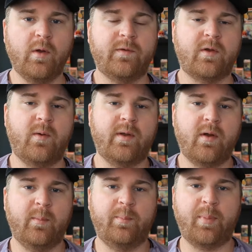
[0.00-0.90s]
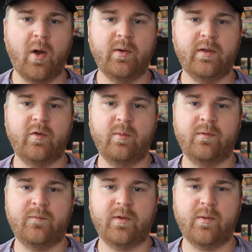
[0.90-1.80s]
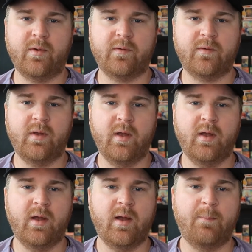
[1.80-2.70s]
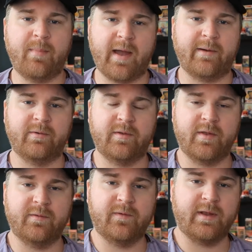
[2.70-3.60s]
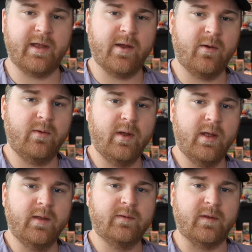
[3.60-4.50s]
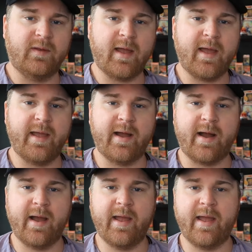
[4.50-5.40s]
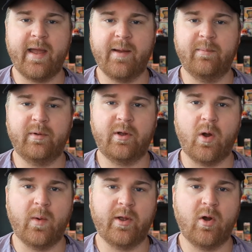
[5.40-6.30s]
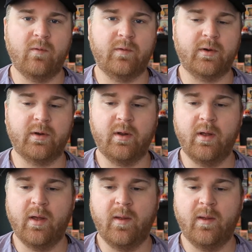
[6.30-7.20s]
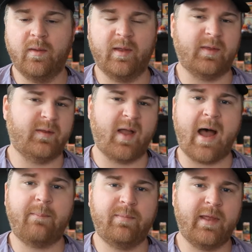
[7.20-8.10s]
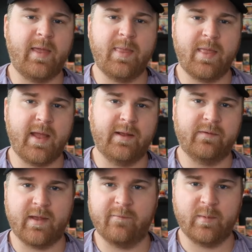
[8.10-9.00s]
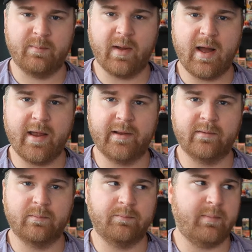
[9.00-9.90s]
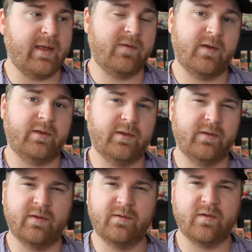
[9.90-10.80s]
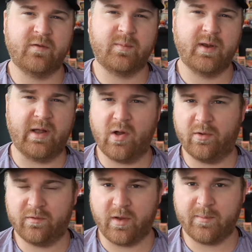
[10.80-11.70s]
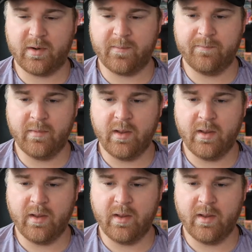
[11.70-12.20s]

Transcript: What's going on, PokeTubers and viewers? Back with another video. Today I am going over like the top 10 things that I've been buying basically since the spring all summer.